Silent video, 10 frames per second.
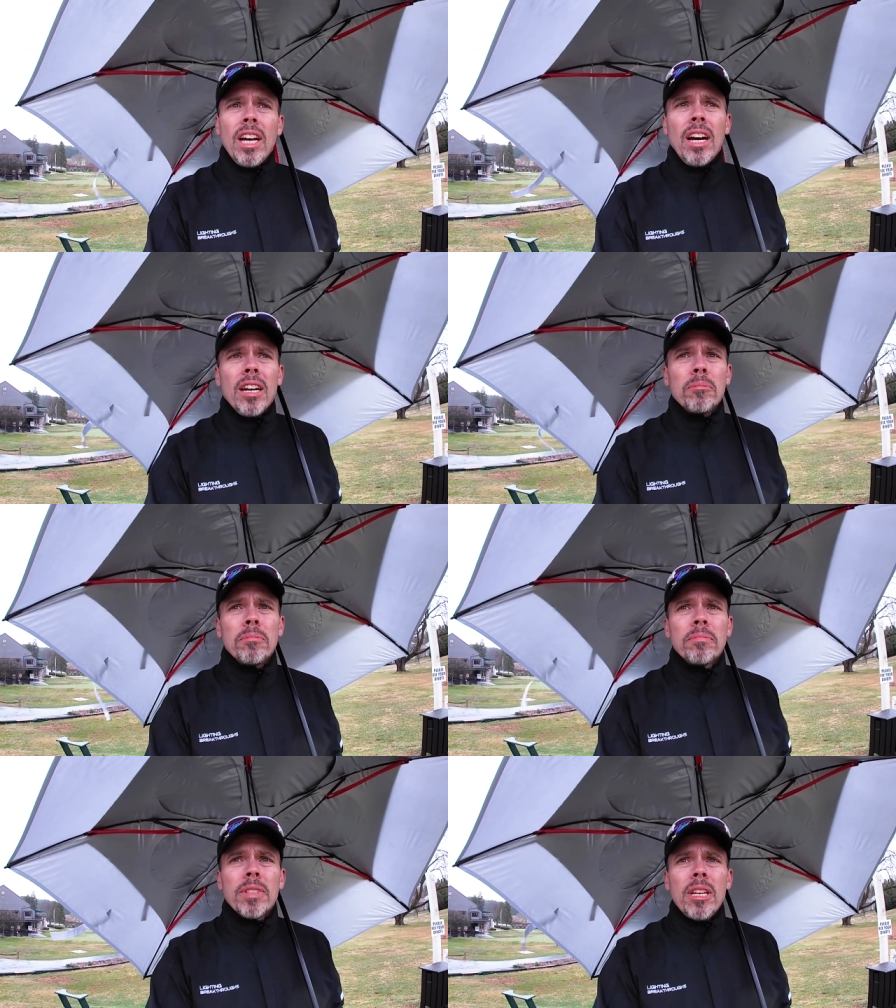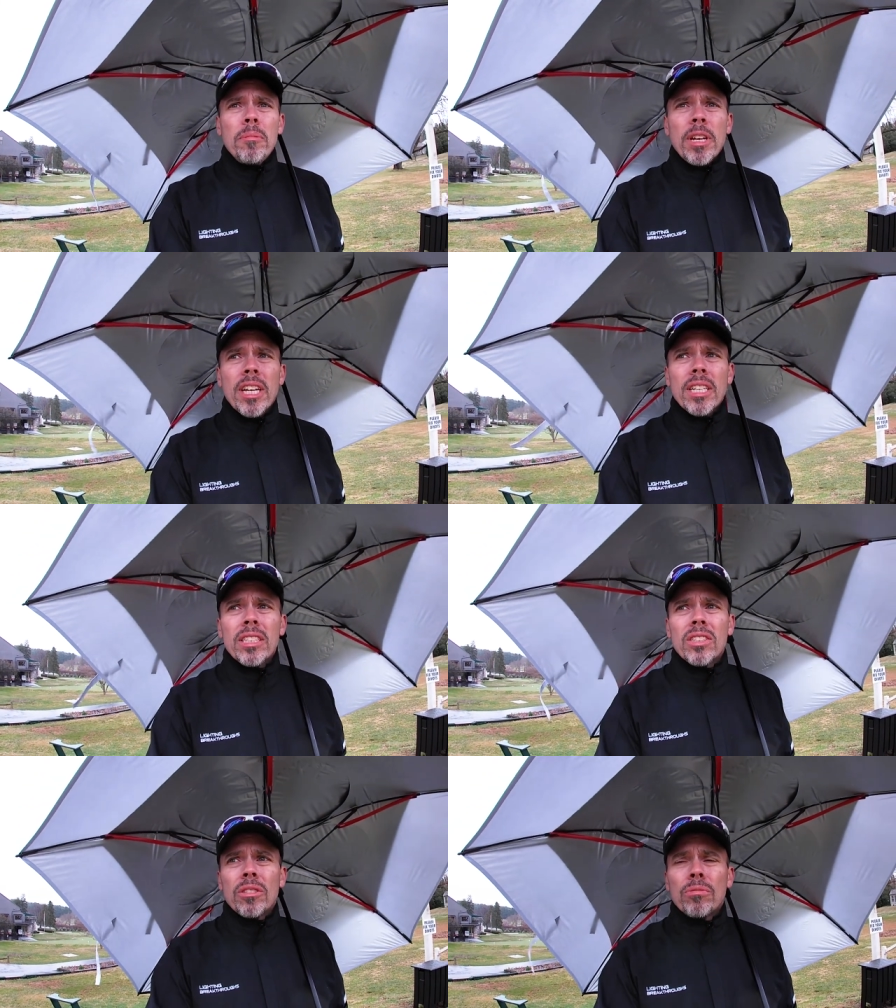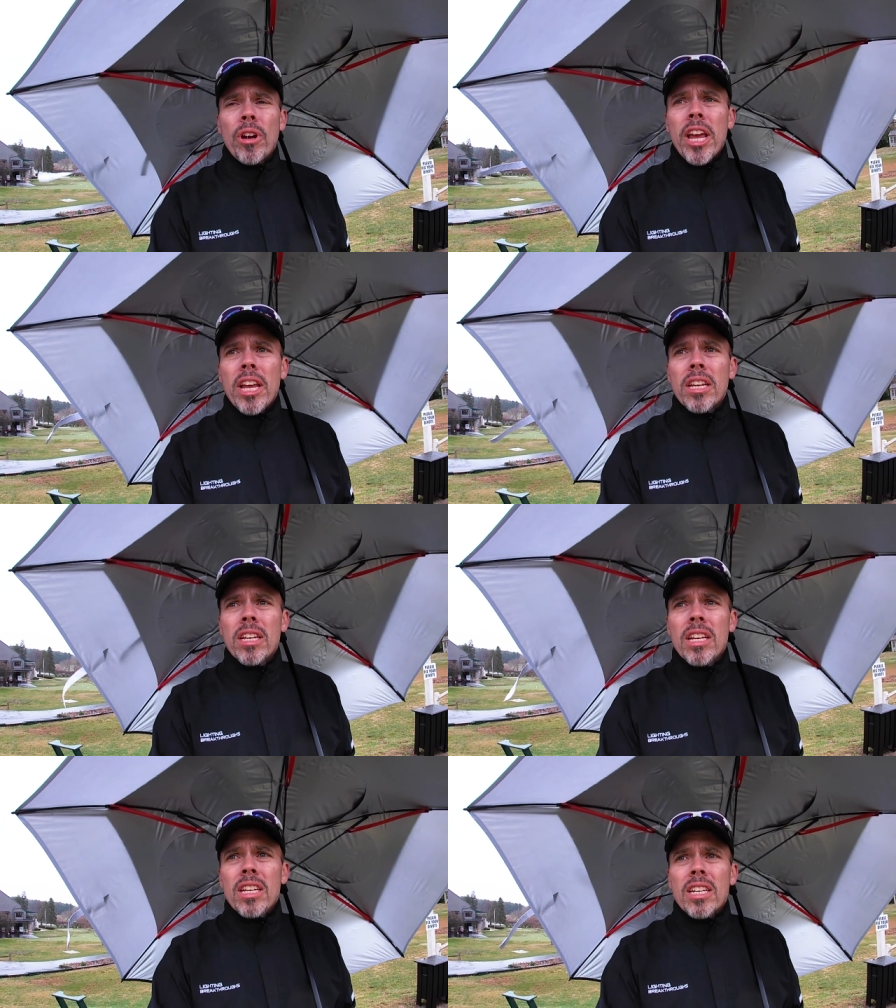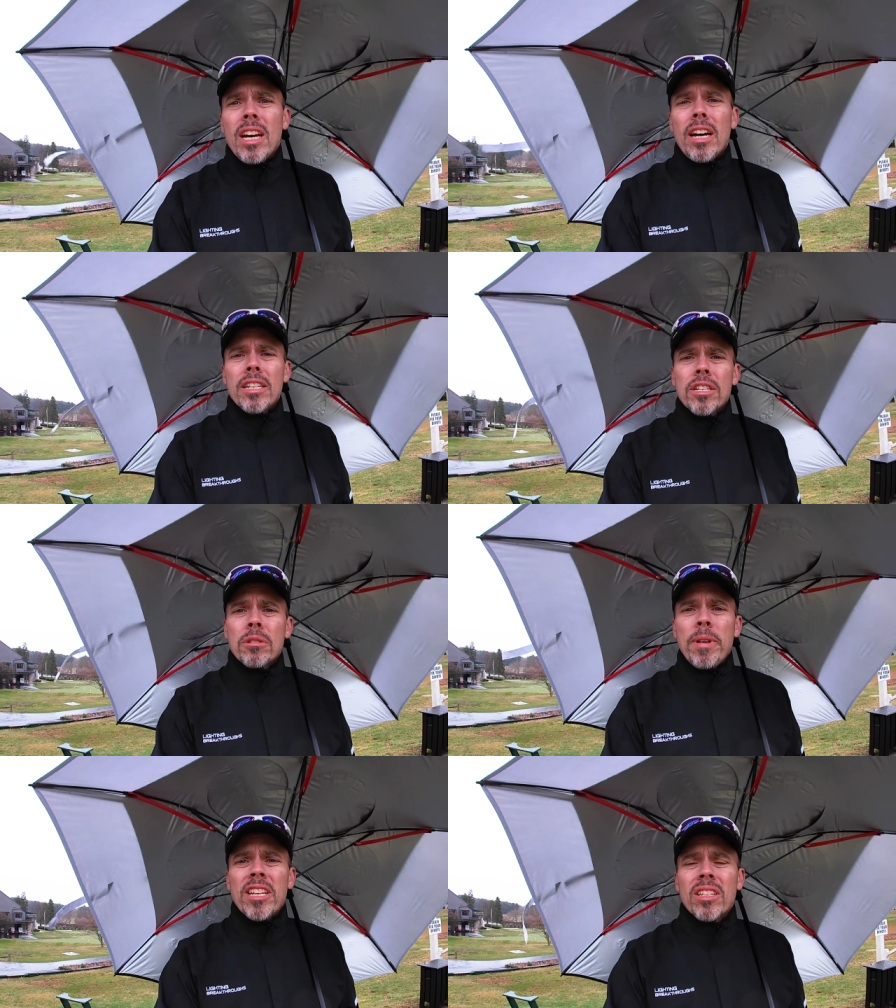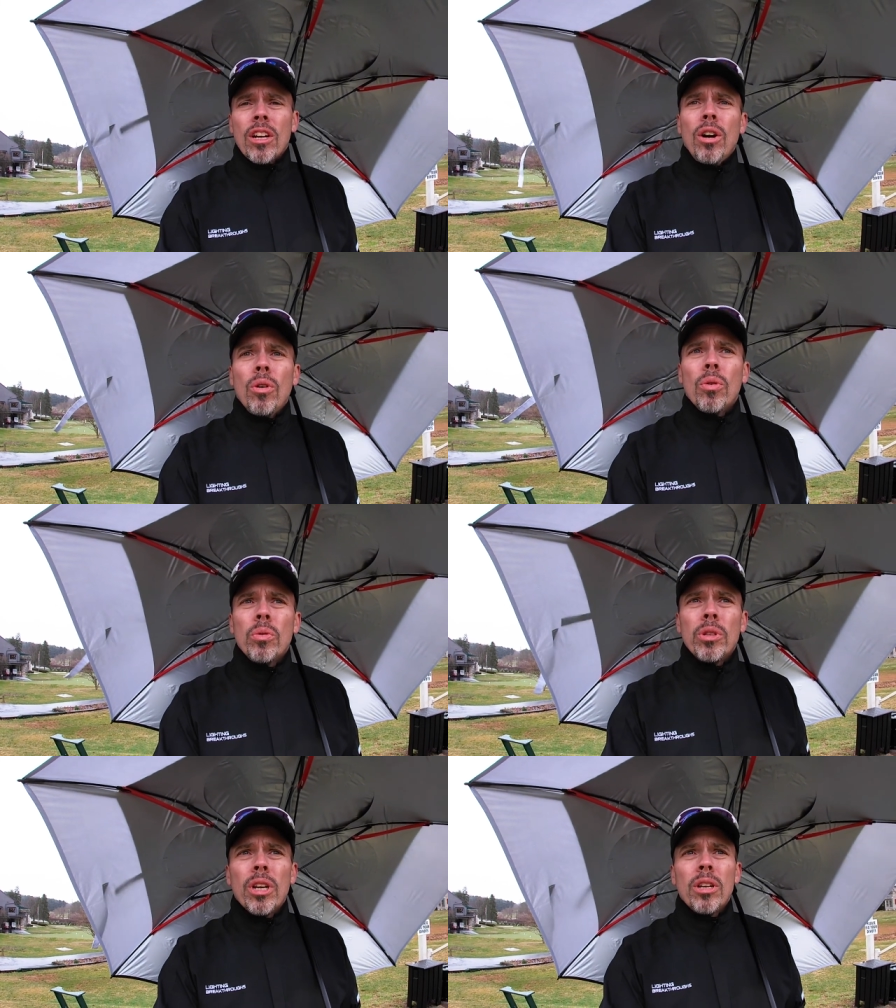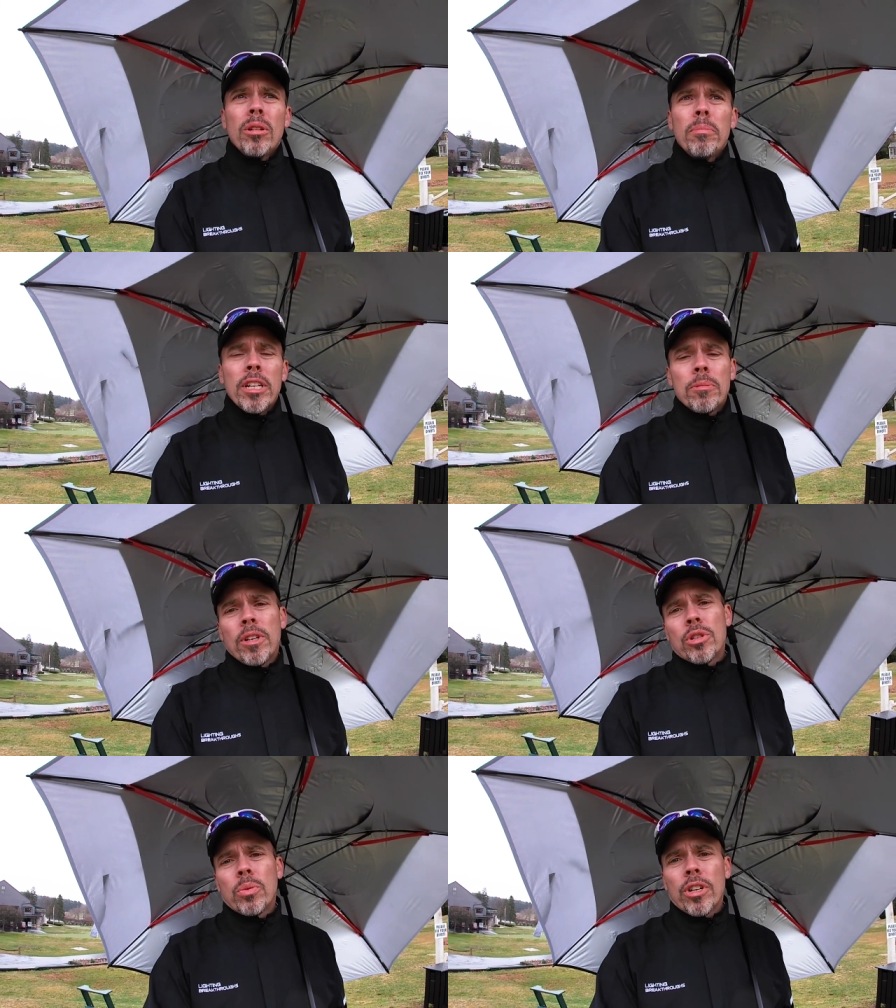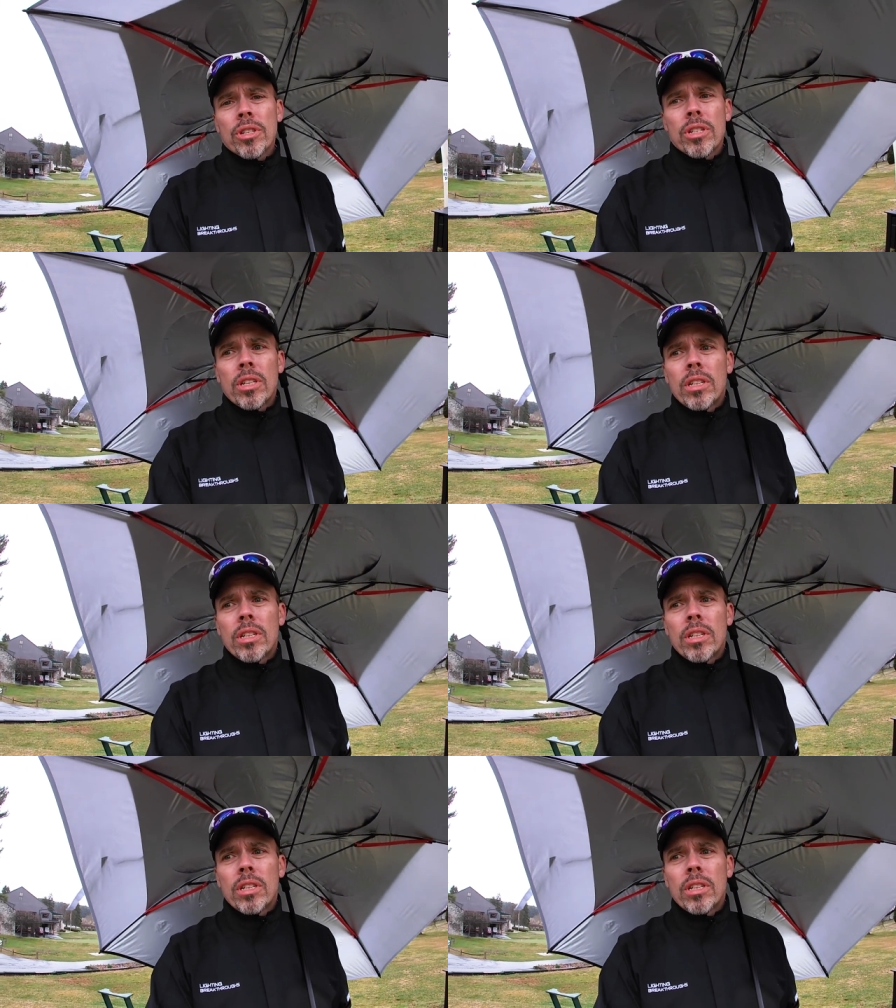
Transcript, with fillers: um, because the rain uh, just makes the cold much, much worse.